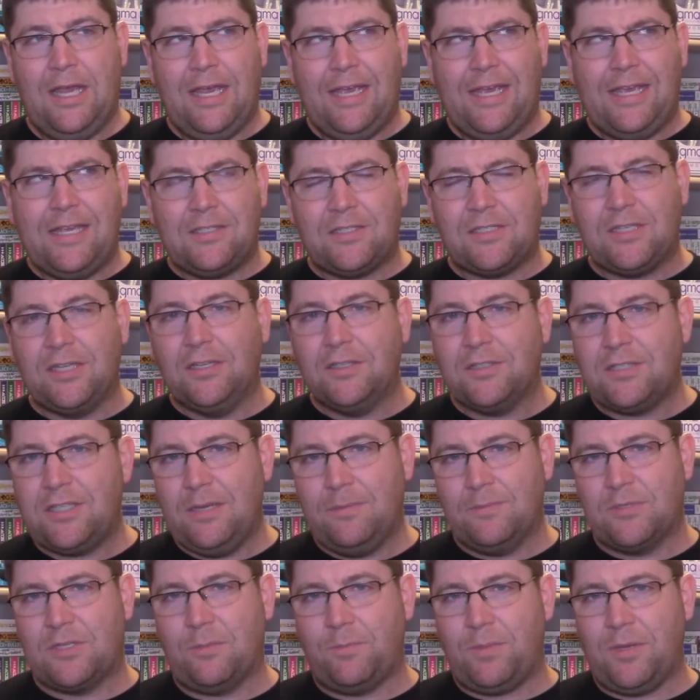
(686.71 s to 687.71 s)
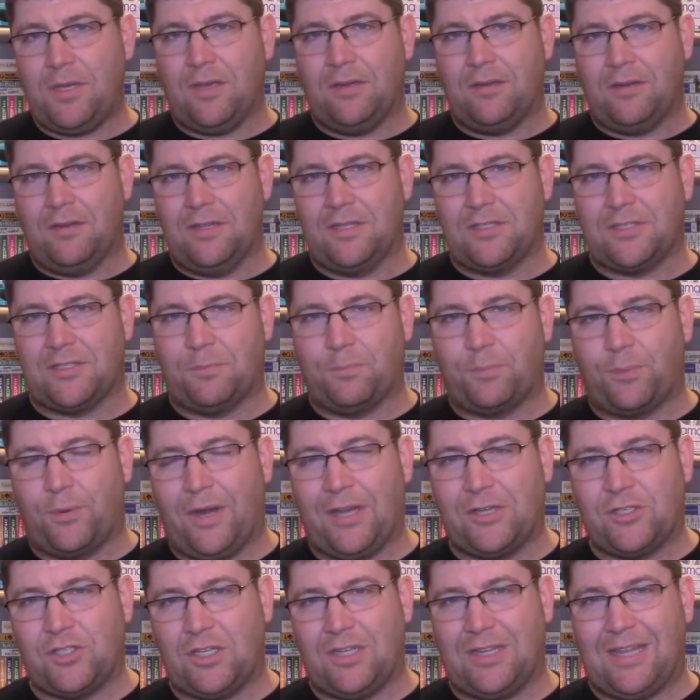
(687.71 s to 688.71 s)
He still seems to be under this
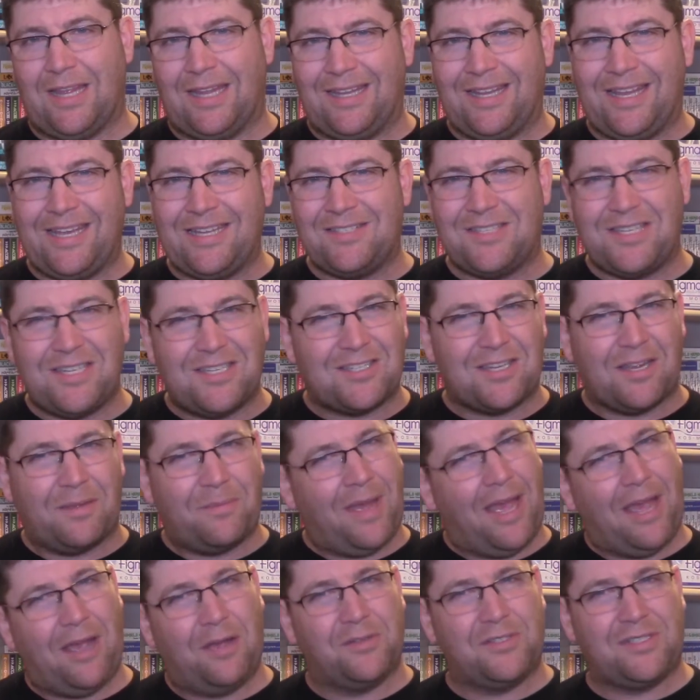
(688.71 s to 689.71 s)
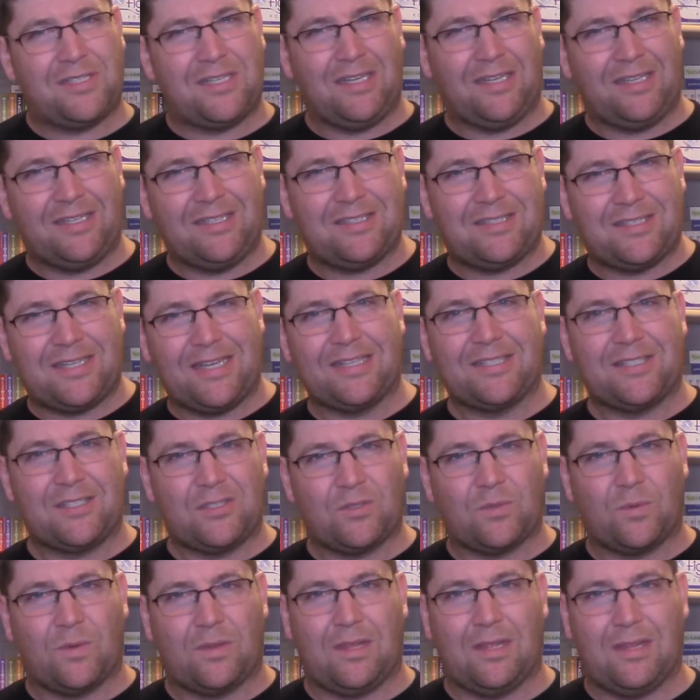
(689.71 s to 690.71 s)
impression that Lacie somehow still
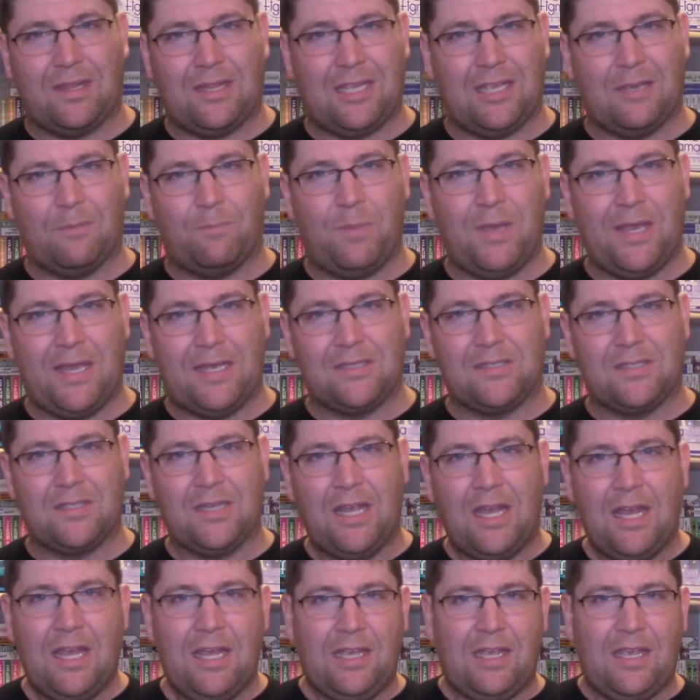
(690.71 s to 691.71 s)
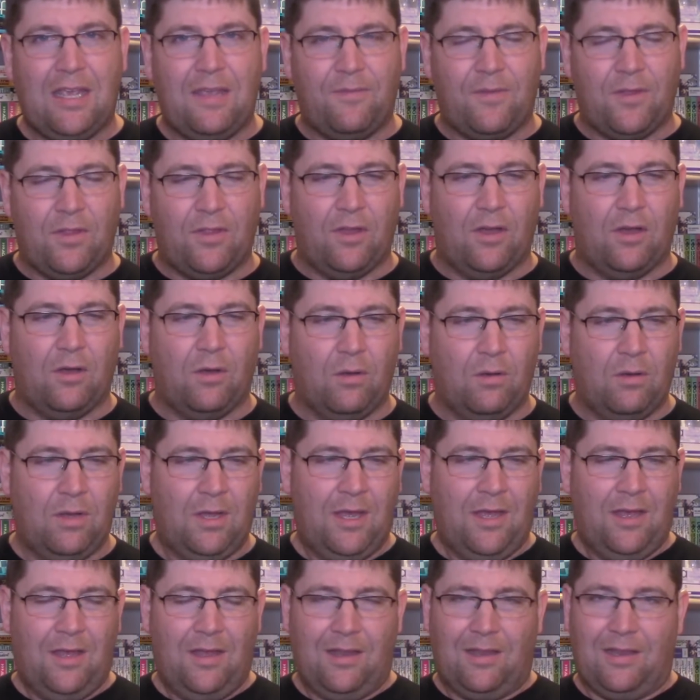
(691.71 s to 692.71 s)
exists within the abyss, even though,
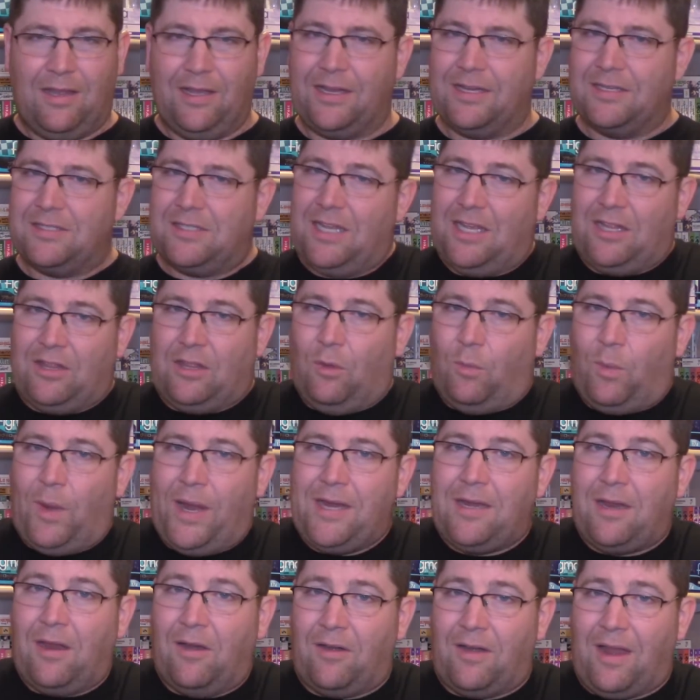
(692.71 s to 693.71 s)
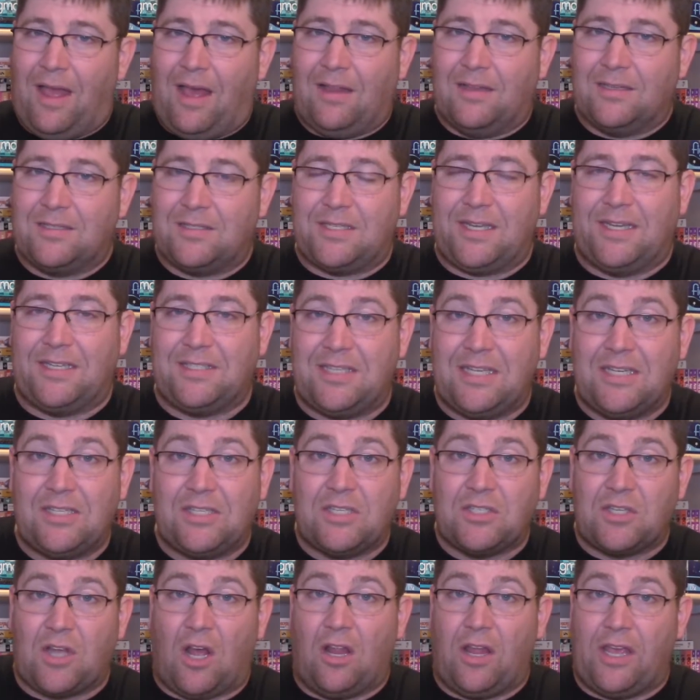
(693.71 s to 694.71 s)
like I said, the white haired Alice says this
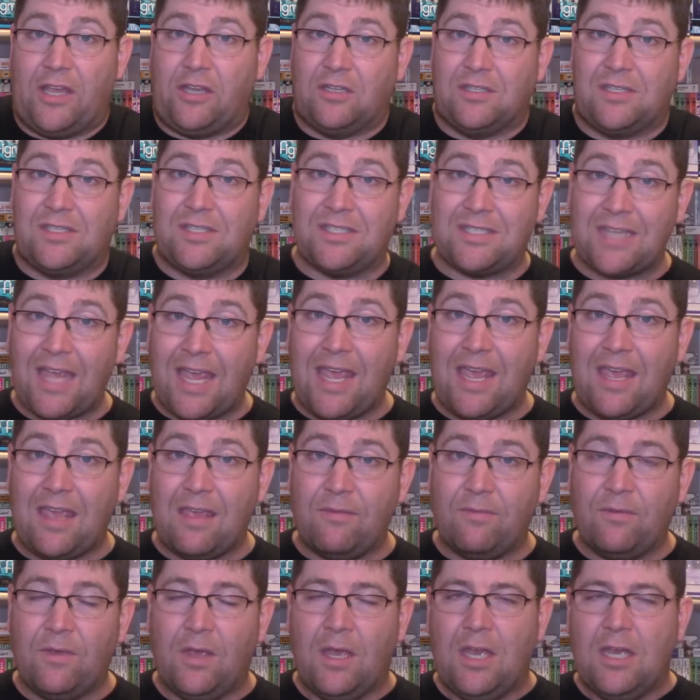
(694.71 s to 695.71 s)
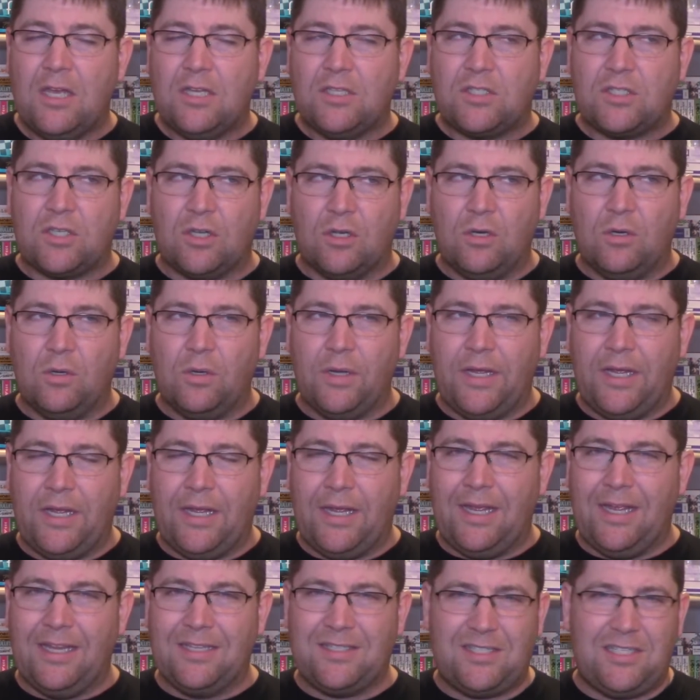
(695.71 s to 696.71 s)
is all I could save, so
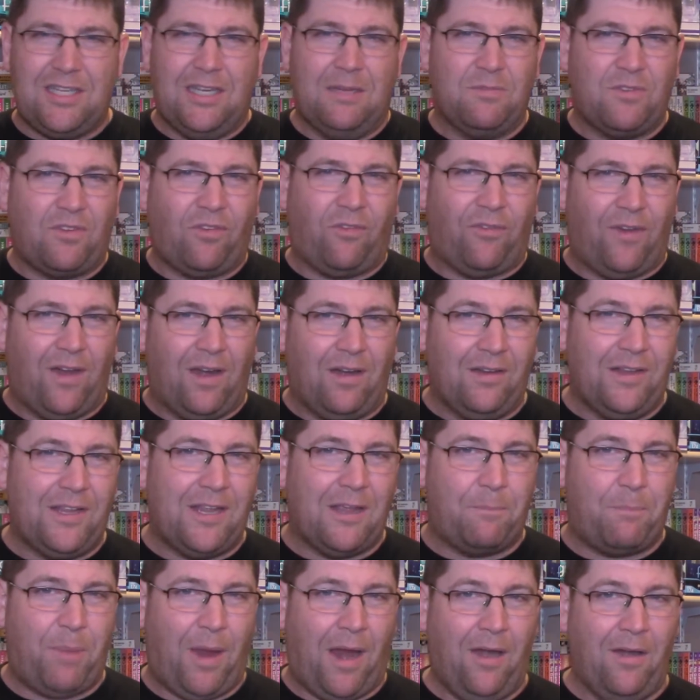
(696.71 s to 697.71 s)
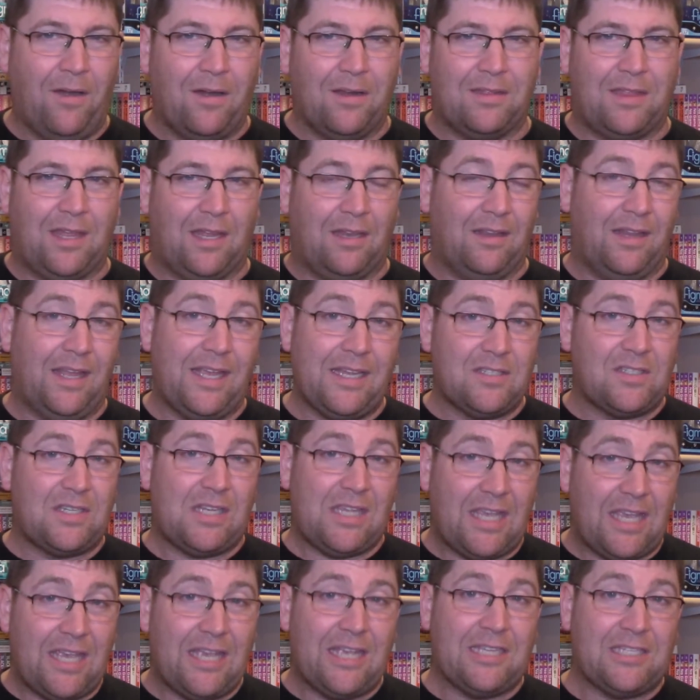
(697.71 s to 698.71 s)
it seems fairly apparent that
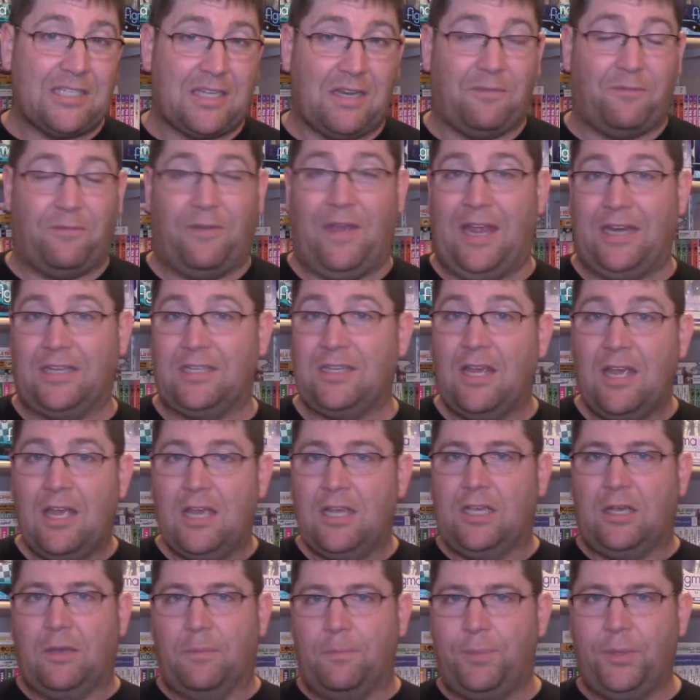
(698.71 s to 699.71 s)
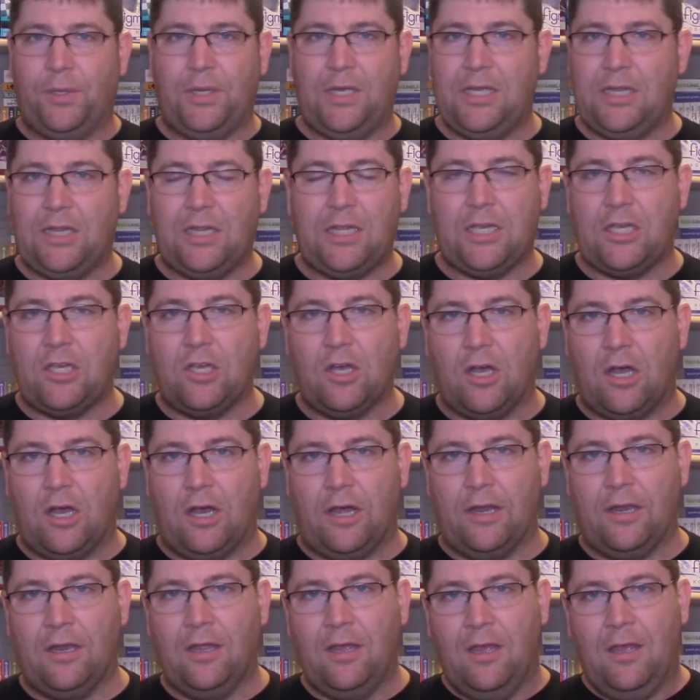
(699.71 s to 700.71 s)
Lacie is, in fact, completely
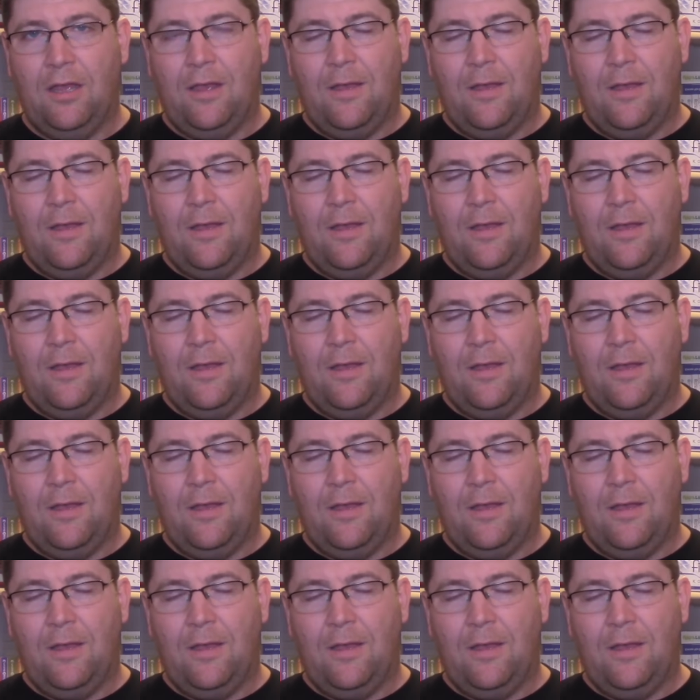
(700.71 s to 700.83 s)
gone.